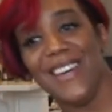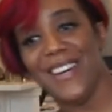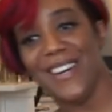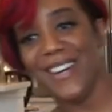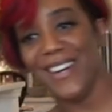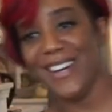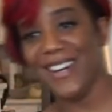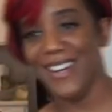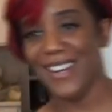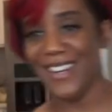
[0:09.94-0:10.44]

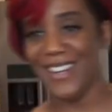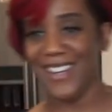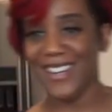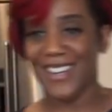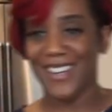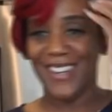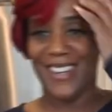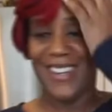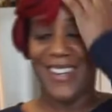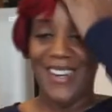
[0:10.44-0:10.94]

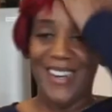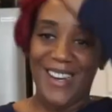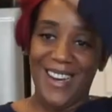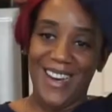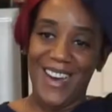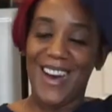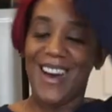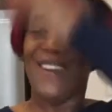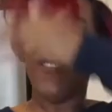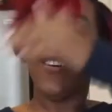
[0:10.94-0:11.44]

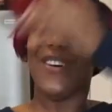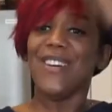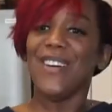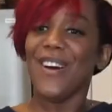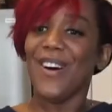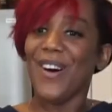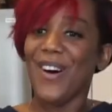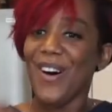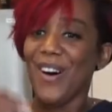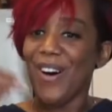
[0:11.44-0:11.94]
How are
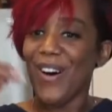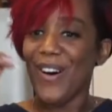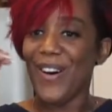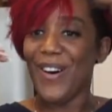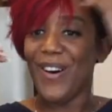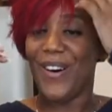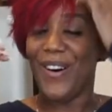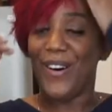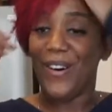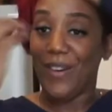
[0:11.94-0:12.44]

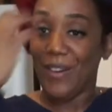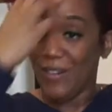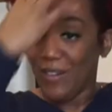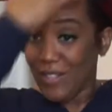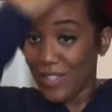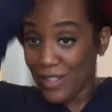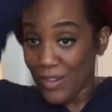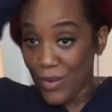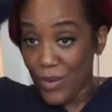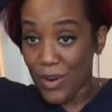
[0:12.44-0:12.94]
y'all?
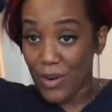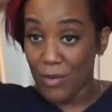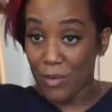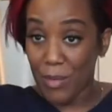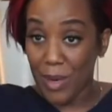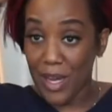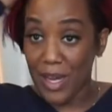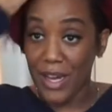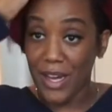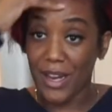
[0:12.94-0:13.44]
What's going on with
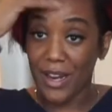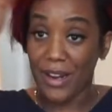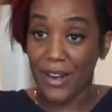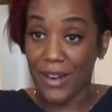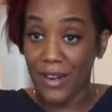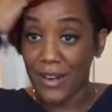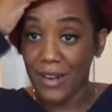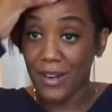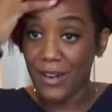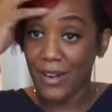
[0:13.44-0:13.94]
my
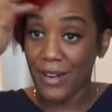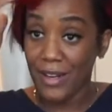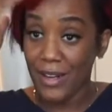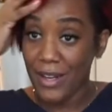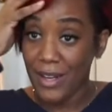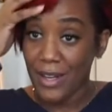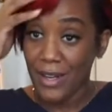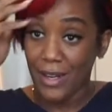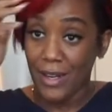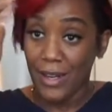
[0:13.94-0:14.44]
hair?
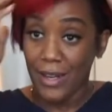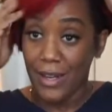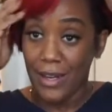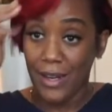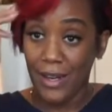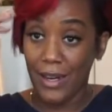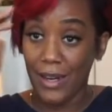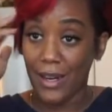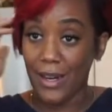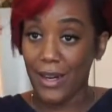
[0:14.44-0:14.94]

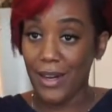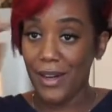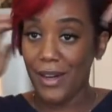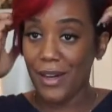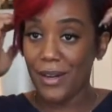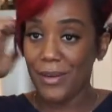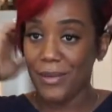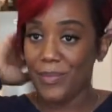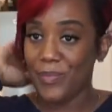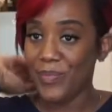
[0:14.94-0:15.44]

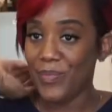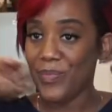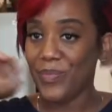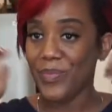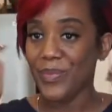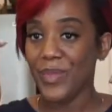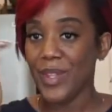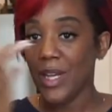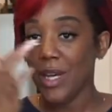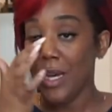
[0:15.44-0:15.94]
Huh?
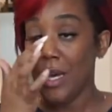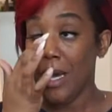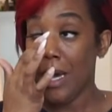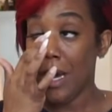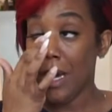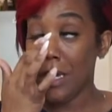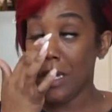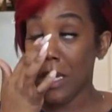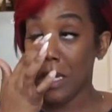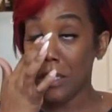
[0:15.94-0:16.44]

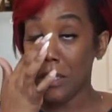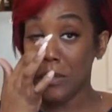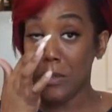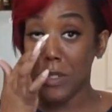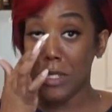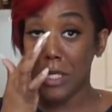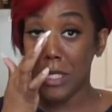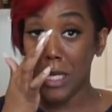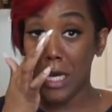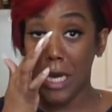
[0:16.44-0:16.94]
How y'all
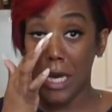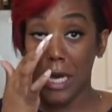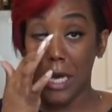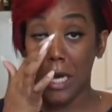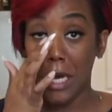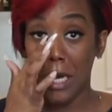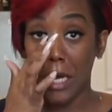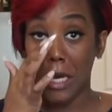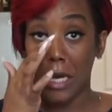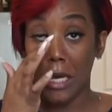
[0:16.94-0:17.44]
doing
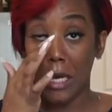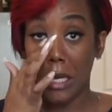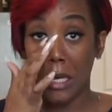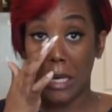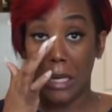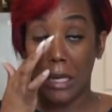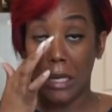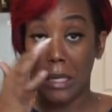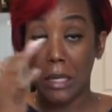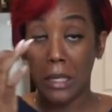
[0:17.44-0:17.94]
today?
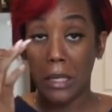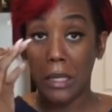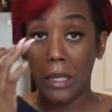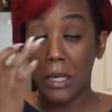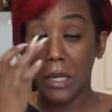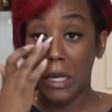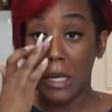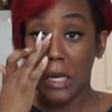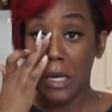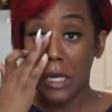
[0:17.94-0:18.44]

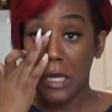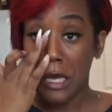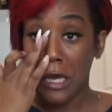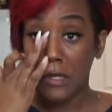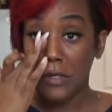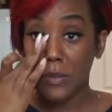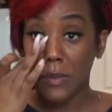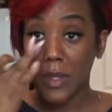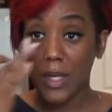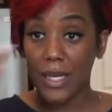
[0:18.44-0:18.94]

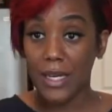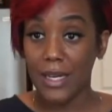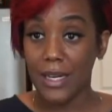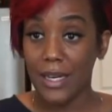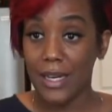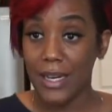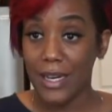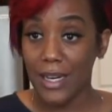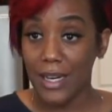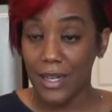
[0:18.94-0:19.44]
Y'all doing
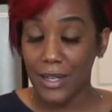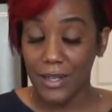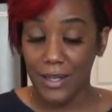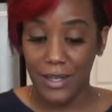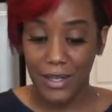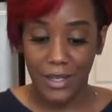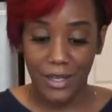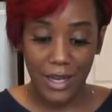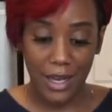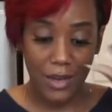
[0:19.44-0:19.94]
good?
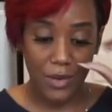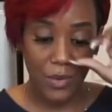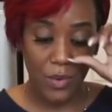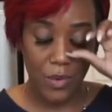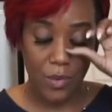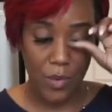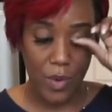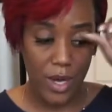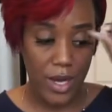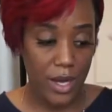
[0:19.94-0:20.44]
Y'all
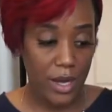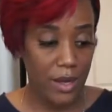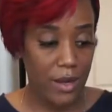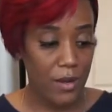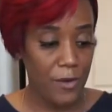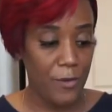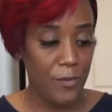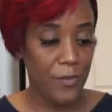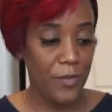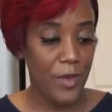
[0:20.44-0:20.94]
doing
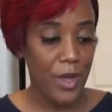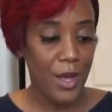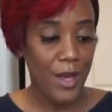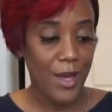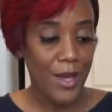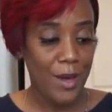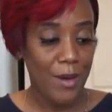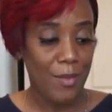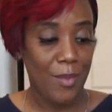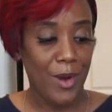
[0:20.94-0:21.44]
well?
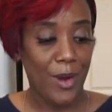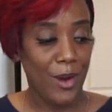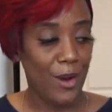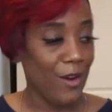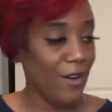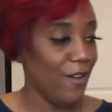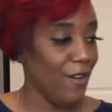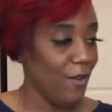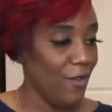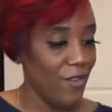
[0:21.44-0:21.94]

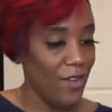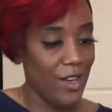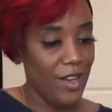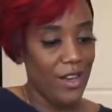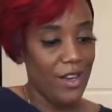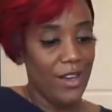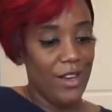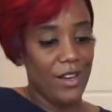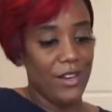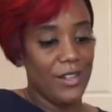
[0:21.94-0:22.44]

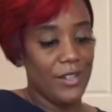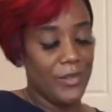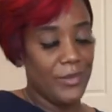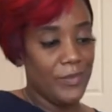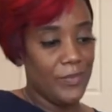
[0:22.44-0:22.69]
Perfect.